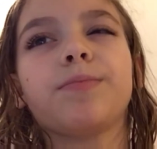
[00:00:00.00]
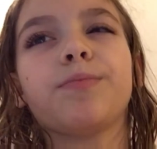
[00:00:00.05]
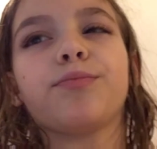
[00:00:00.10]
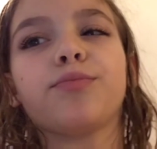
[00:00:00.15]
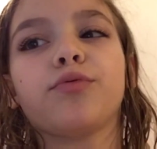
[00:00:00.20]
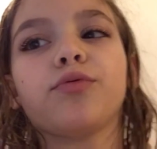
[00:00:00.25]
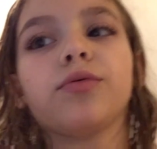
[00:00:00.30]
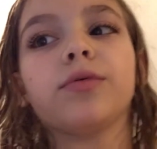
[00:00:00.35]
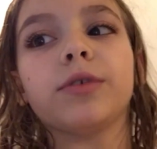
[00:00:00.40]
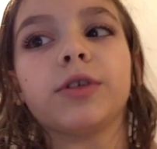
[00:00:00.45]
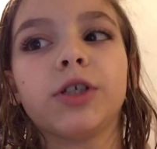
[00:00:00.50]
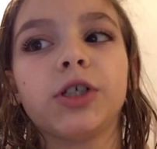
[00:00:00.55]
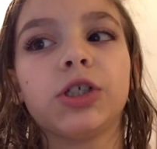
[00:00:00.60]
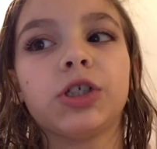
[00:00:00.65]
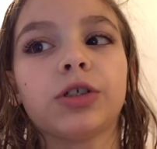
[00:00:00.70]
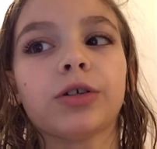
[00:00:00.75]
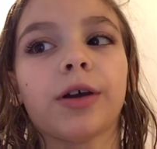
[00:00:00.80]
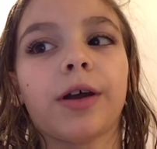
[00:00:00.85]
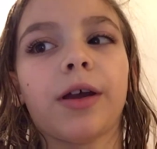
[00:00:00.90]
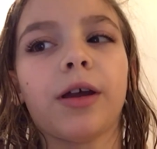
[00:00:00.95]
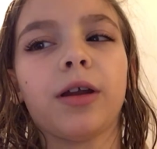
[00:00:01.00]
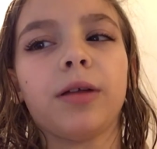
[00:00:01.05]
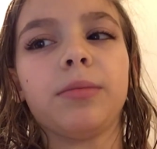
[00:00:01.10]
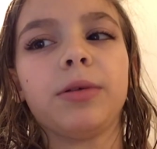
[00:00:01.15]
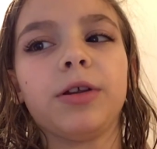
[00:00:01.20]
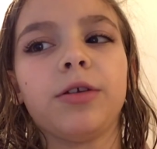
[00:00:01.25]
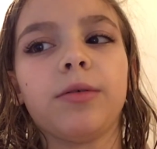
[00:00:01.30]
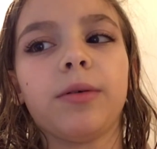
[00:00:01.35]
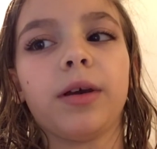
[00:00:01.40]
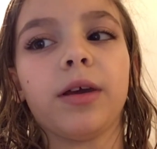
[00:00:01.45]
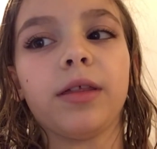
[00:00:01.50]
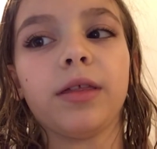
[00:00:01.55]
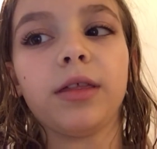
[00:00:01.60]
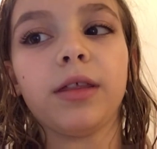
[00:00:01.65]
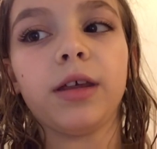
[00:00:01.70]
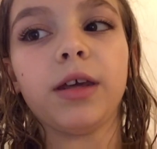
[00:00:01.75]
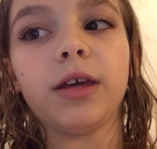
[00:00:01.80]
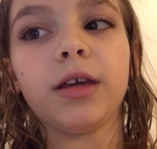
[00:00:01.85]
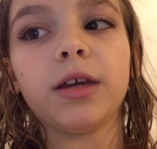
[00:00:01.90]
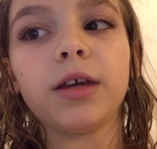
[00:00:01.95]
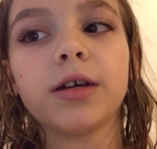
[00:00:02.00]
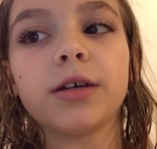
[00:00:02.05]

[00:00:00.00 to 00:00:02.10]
pretty sure I'm gonna be doing the